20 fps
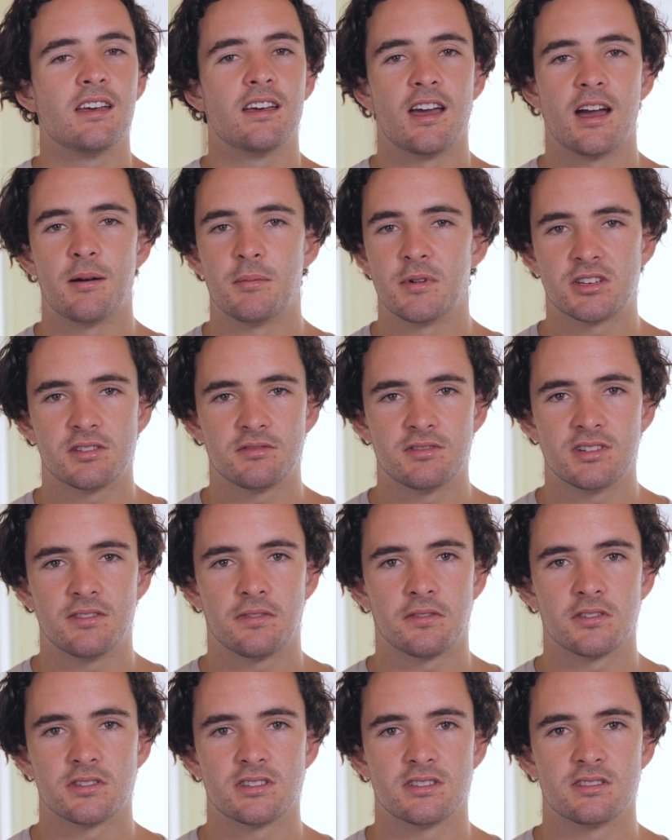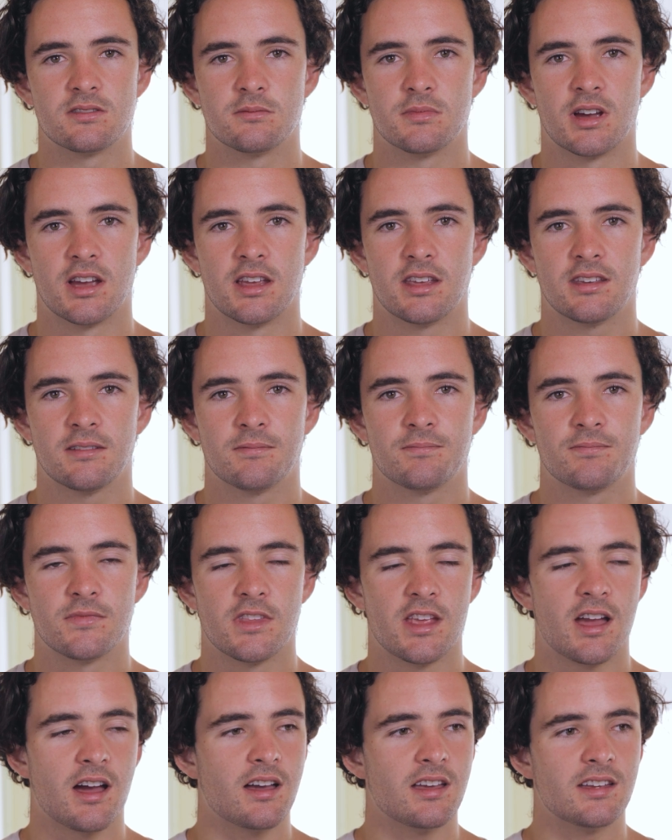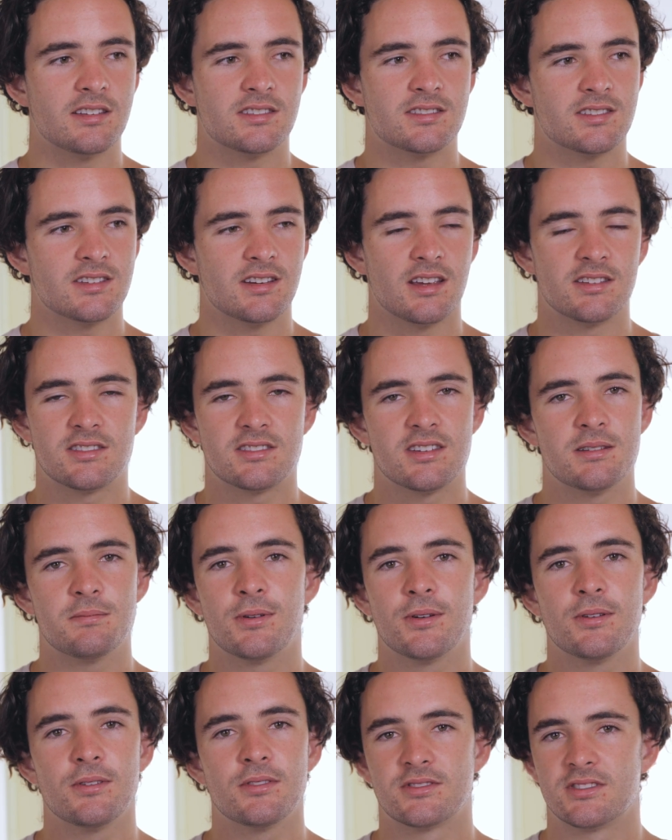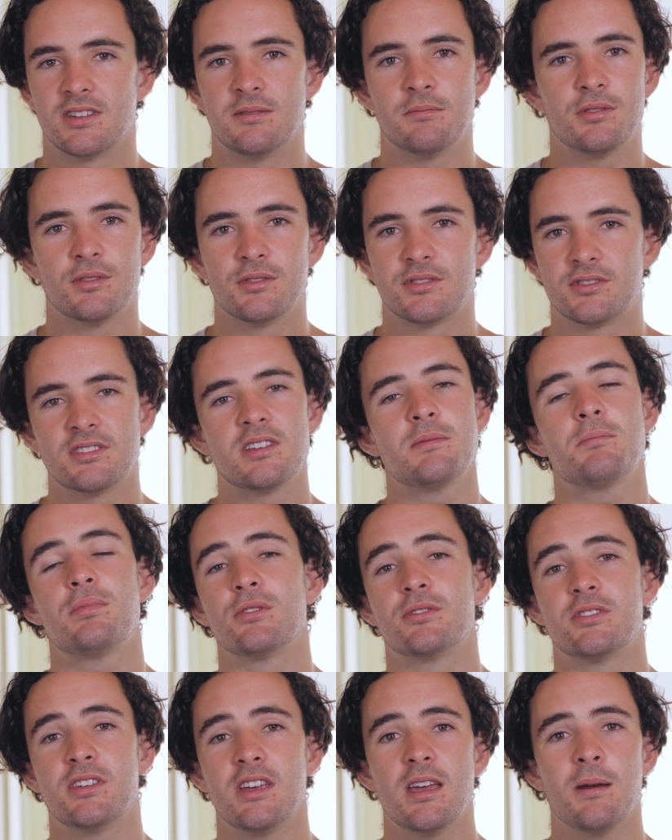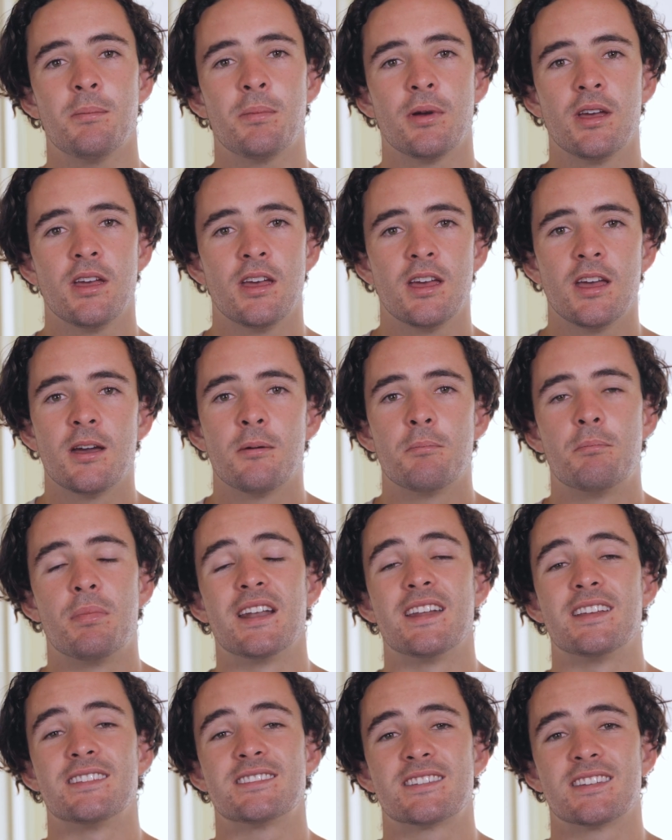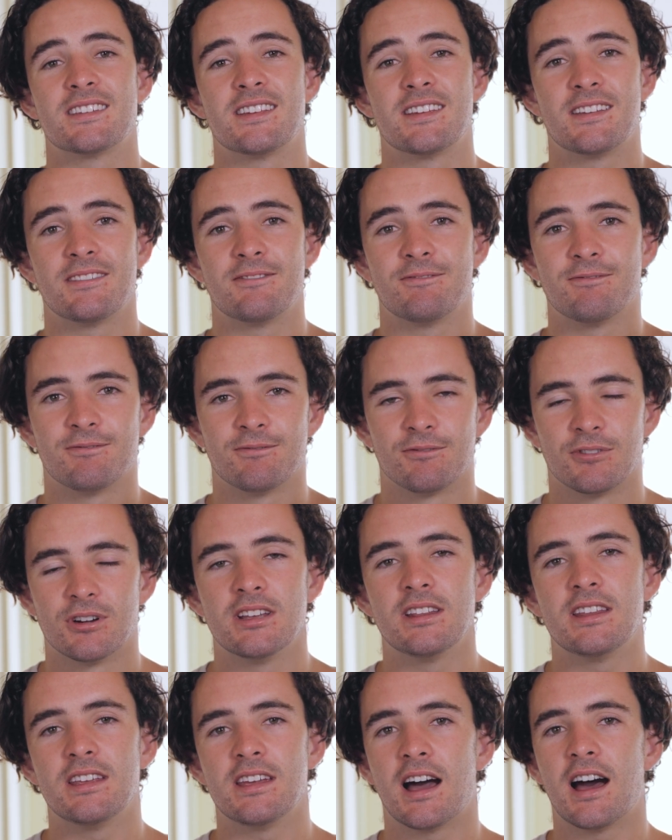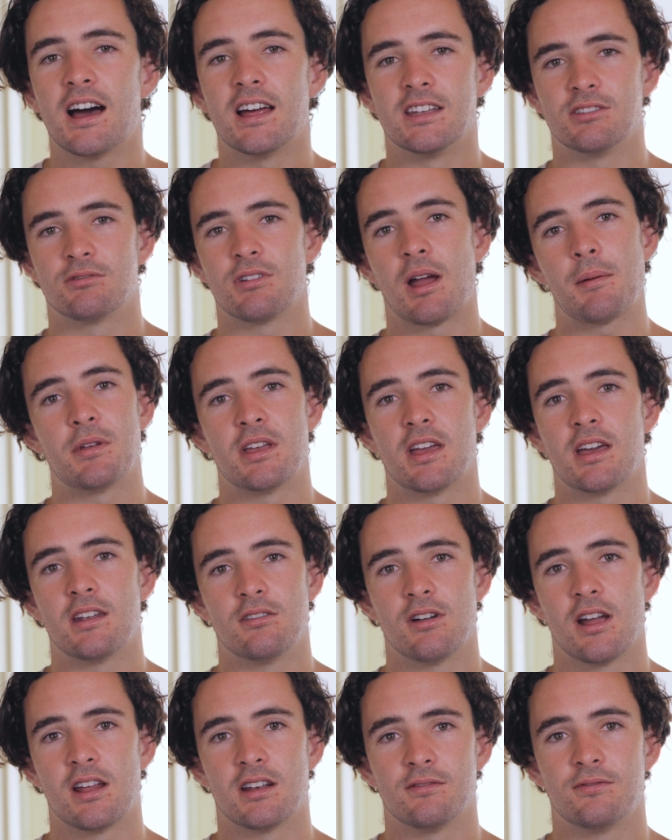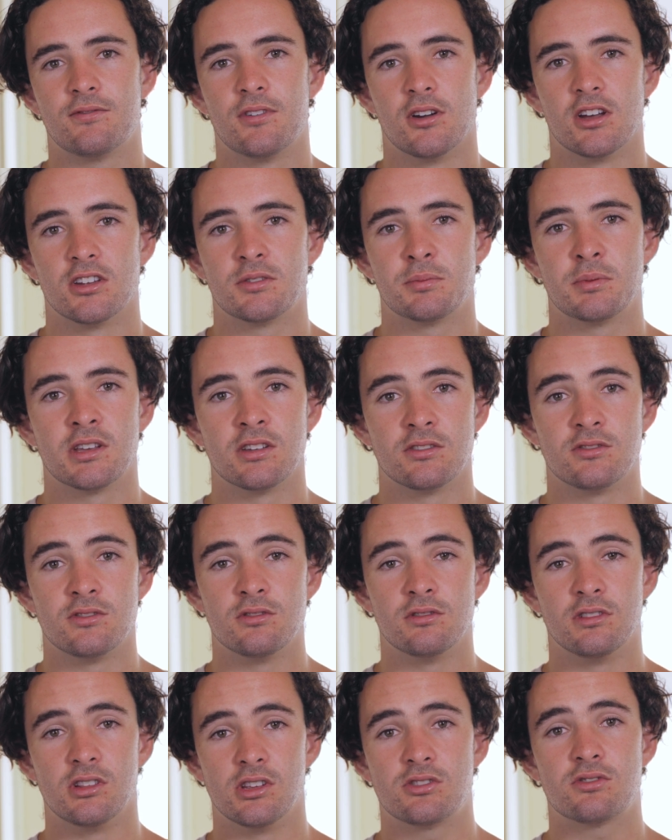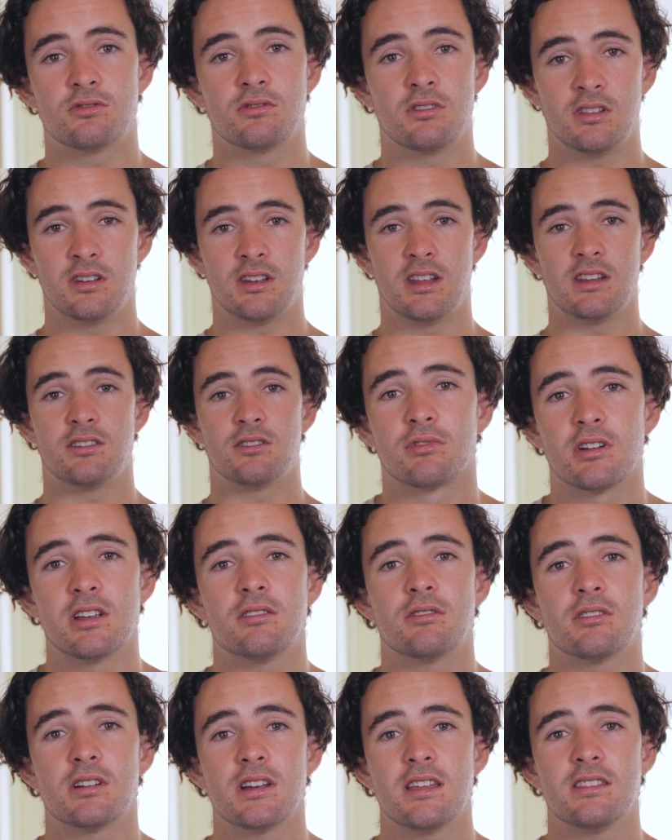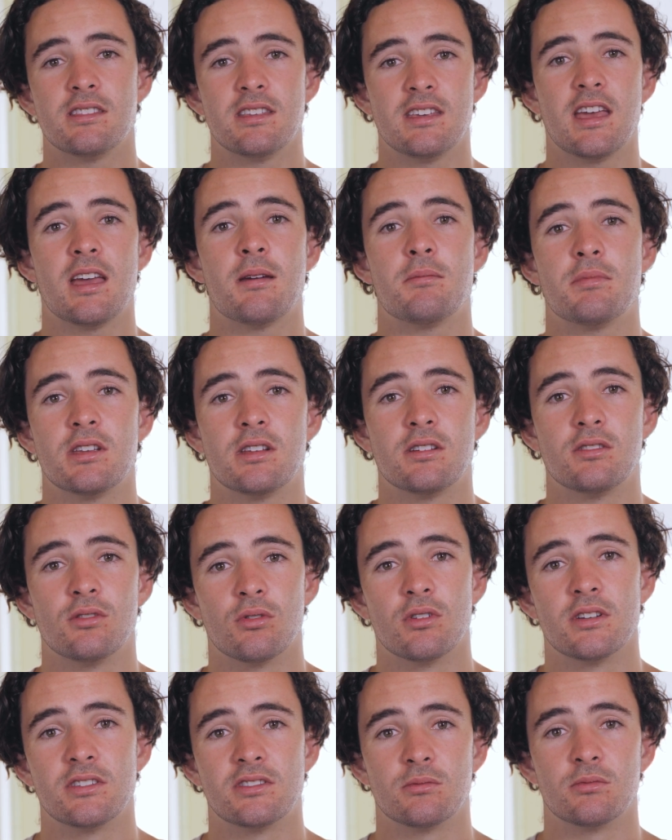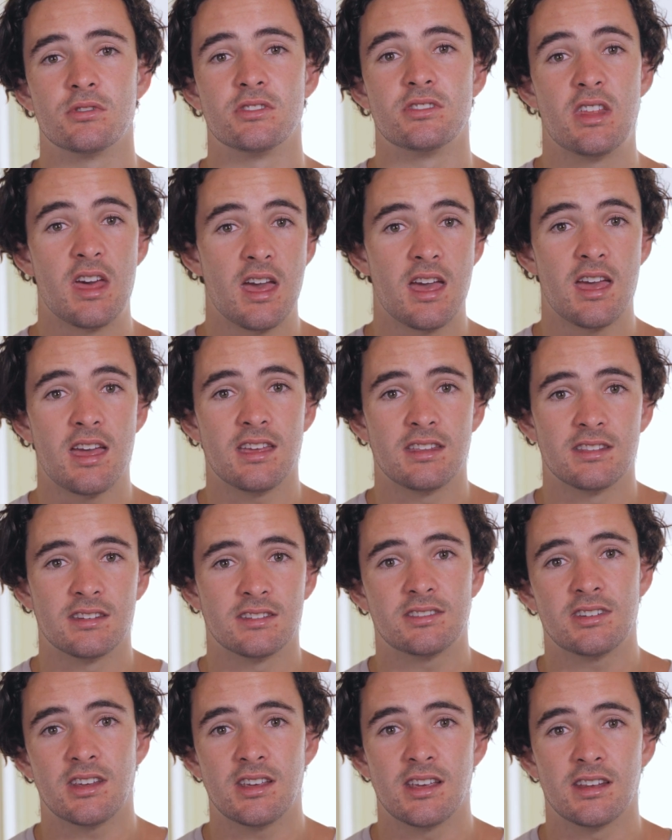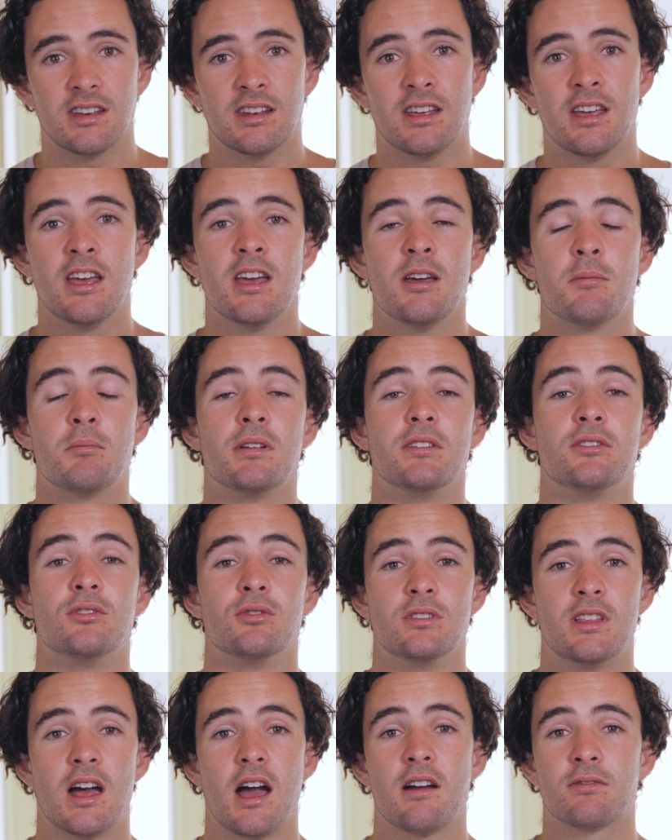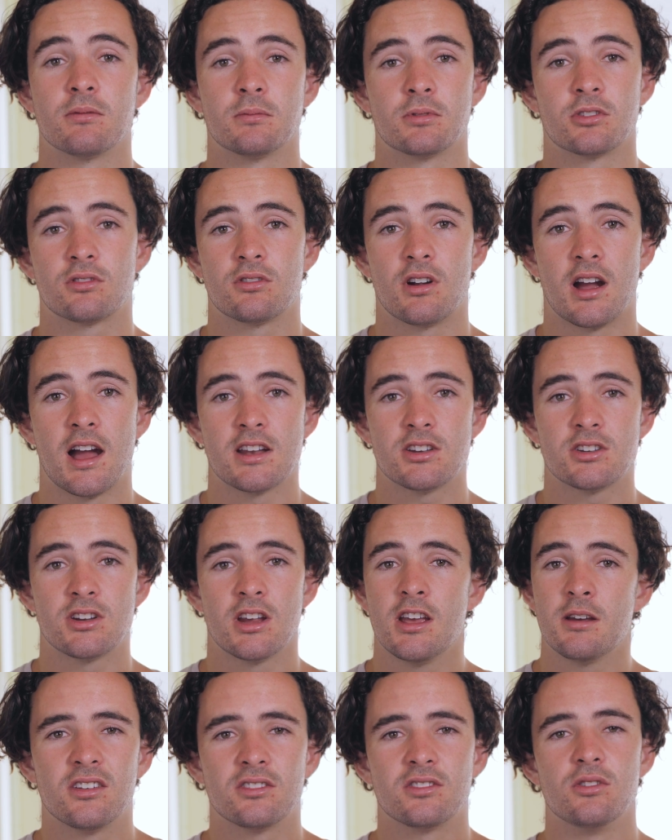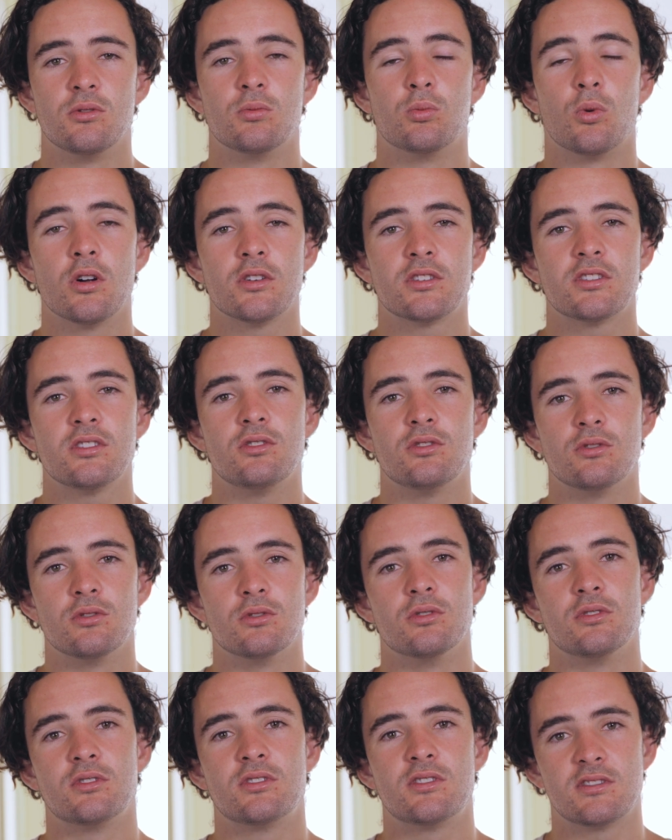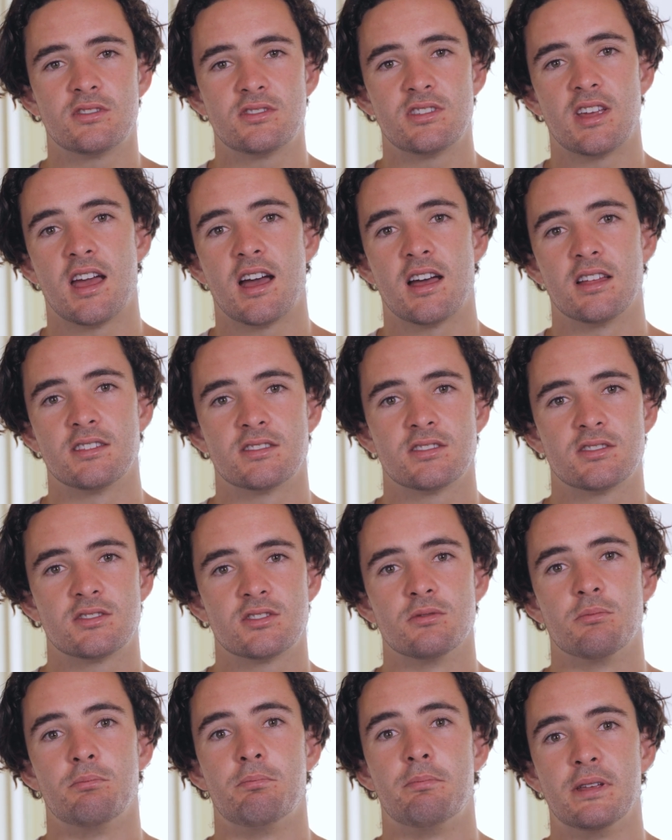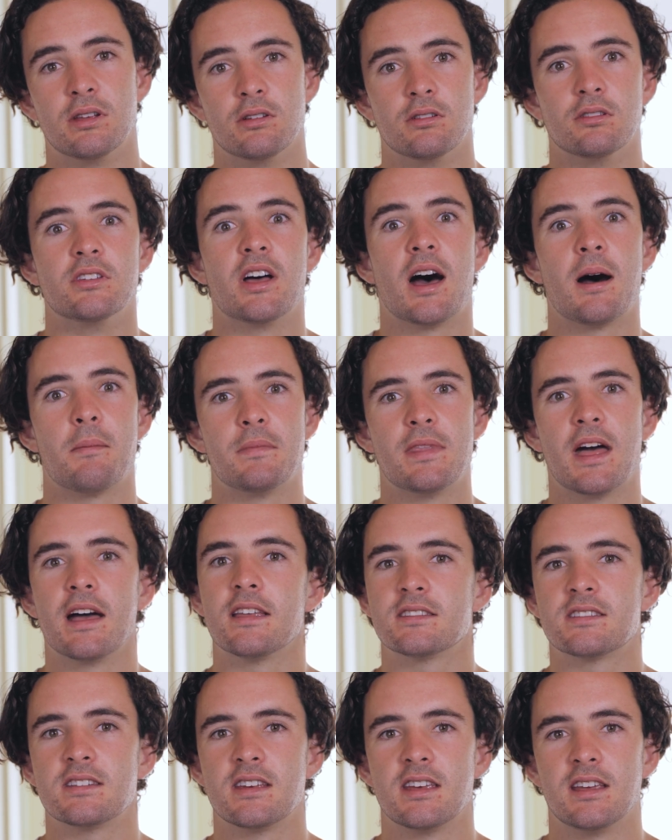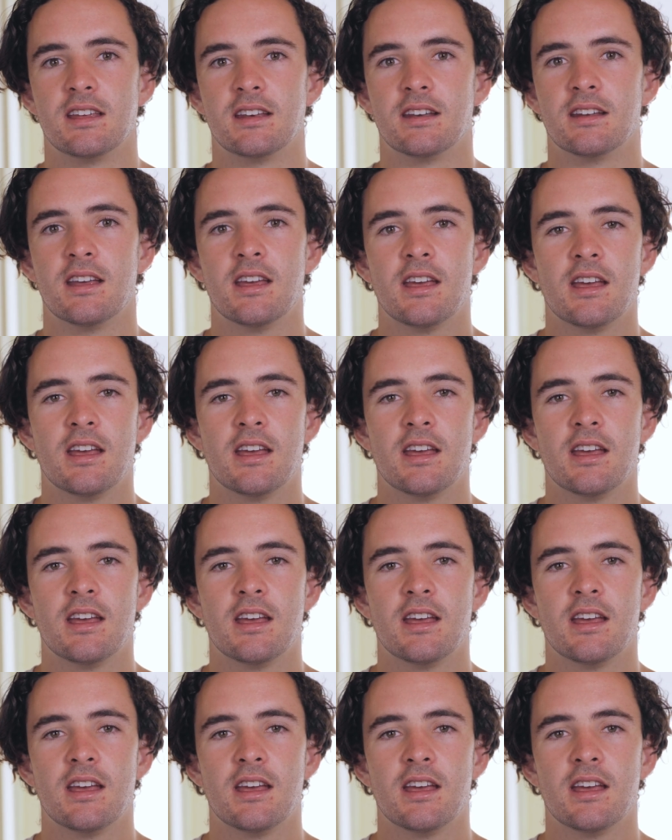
How much of a difference does it make? Now, it's a simple tip, but it's really hard to wrap your head around at first, because you literally need to recreate the ambient noise that was there in the scene, but do that from scratch. So you want to use sounds to build up that scene.